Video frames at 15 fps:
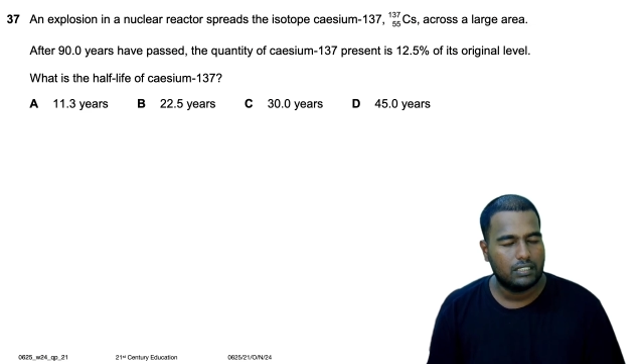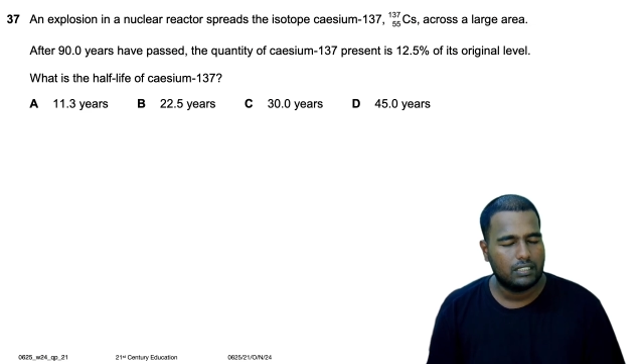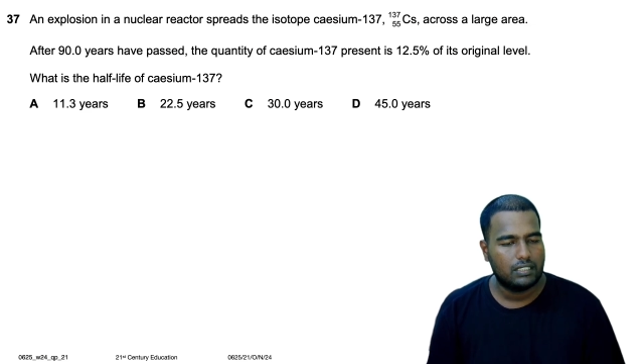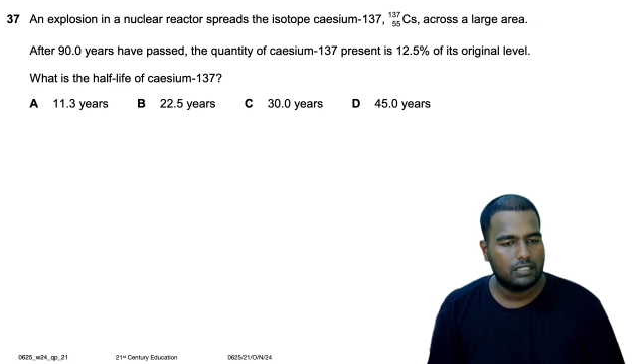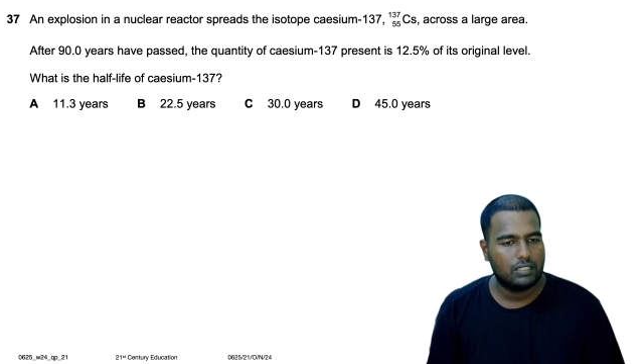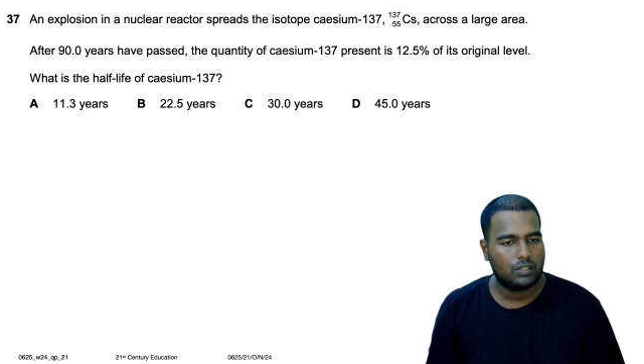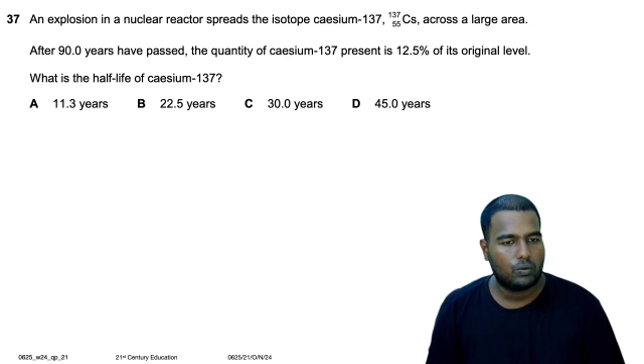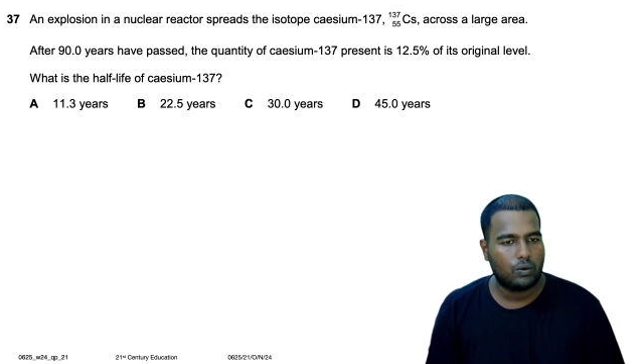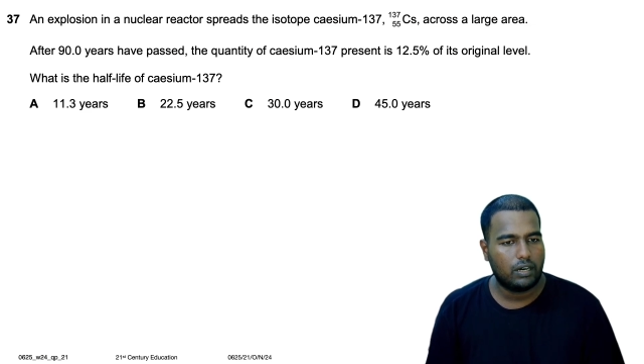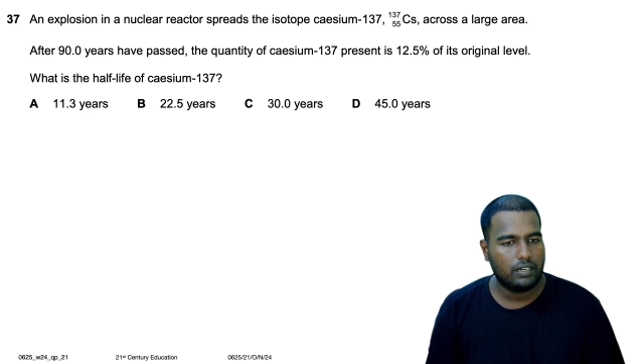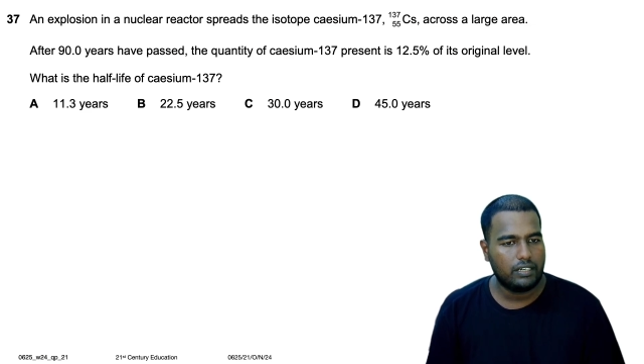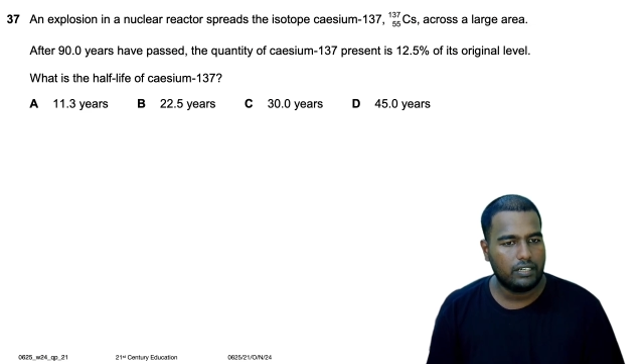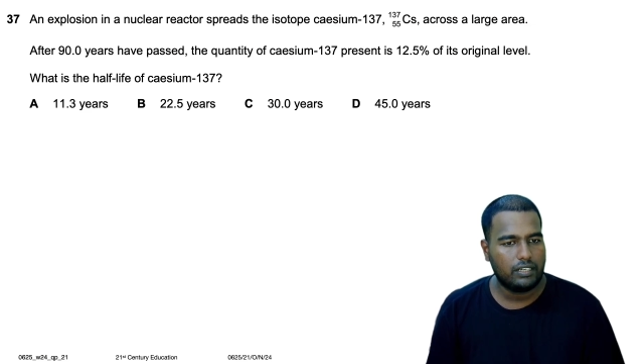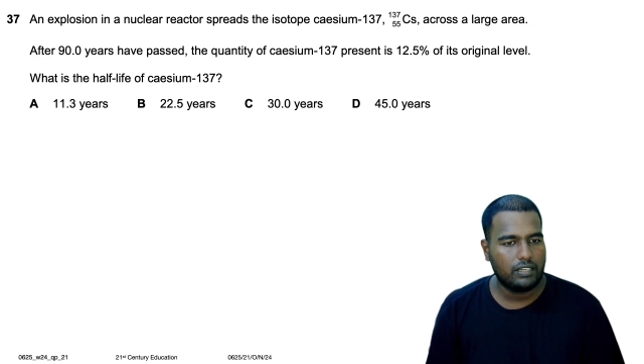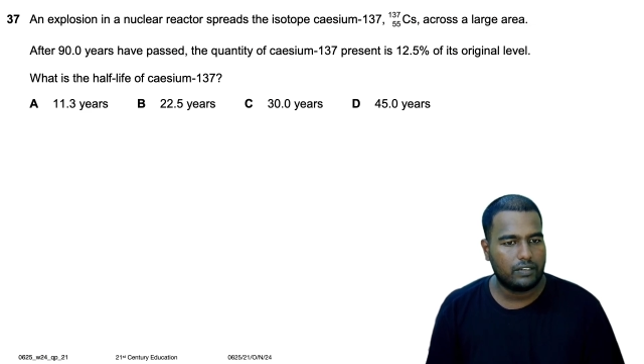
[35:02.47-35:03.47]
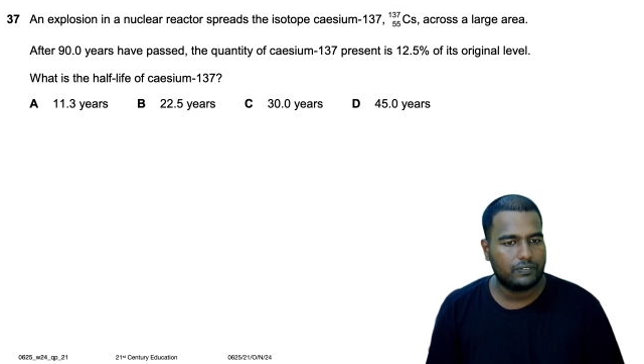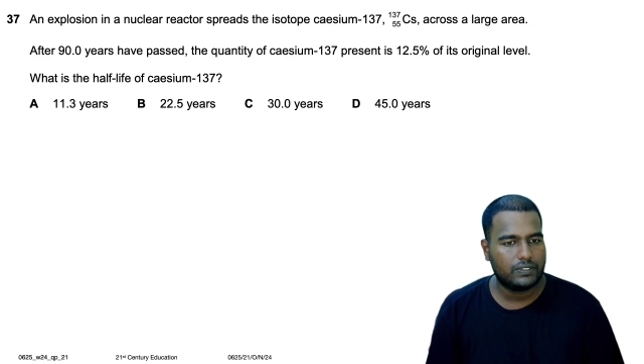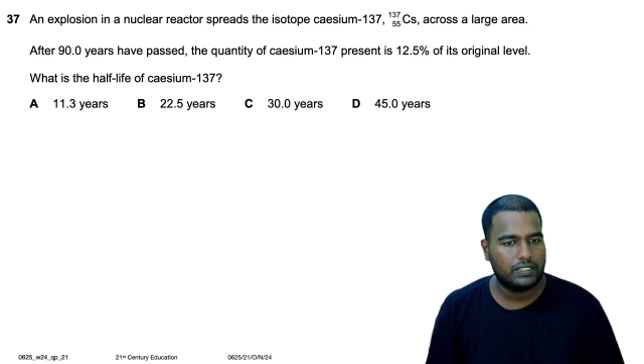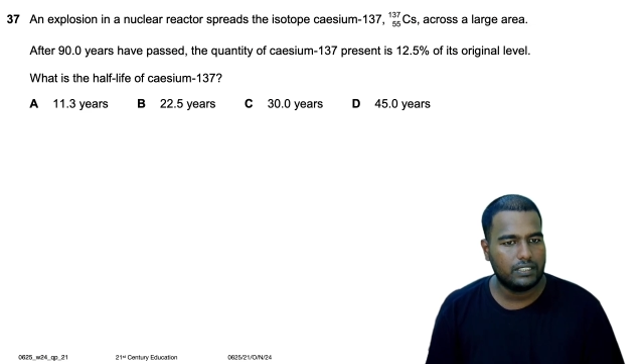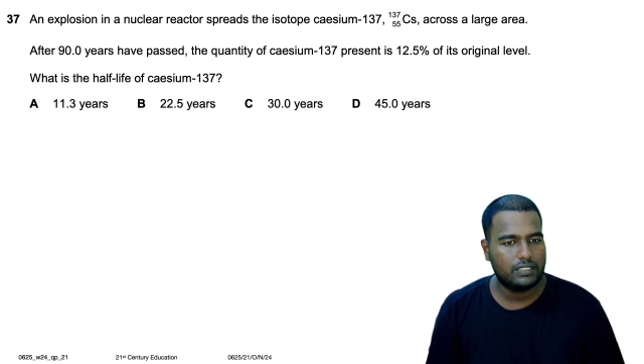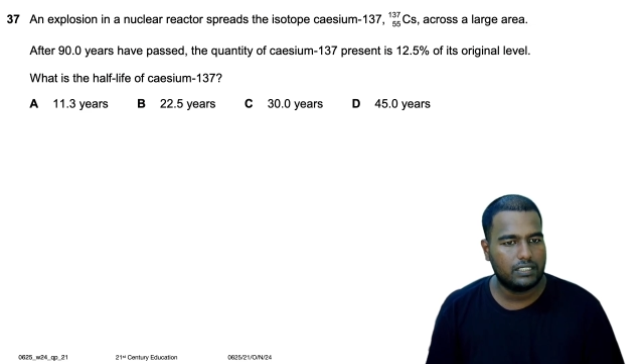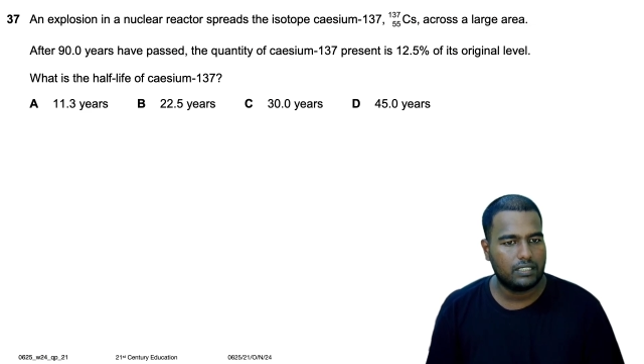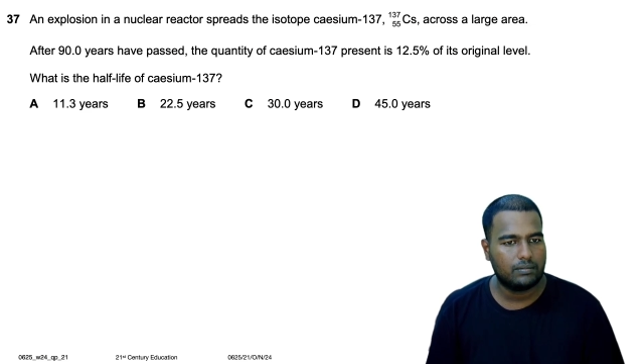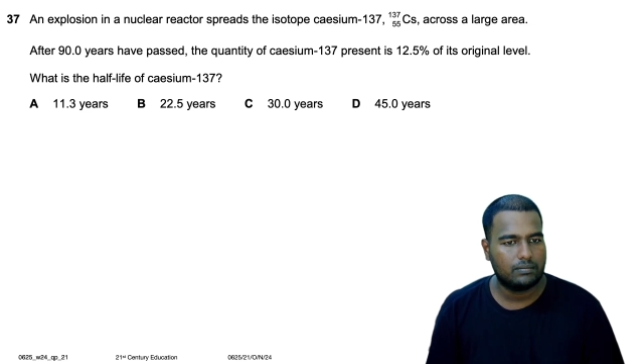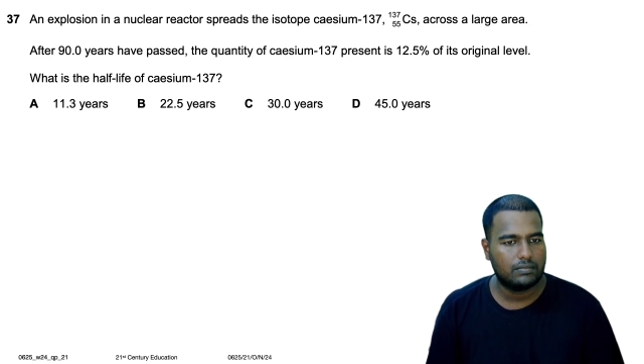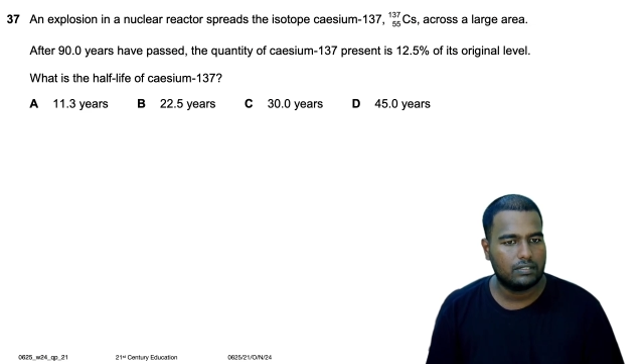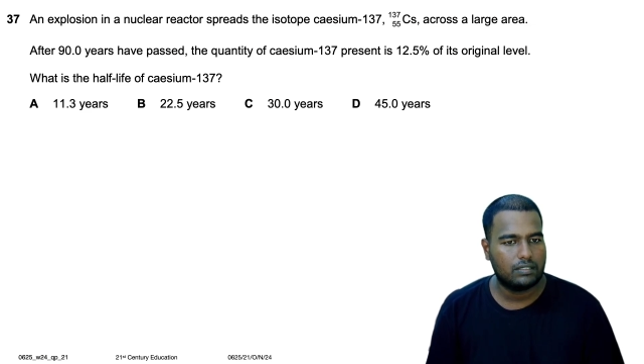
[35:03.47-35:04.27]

the quantity of cesium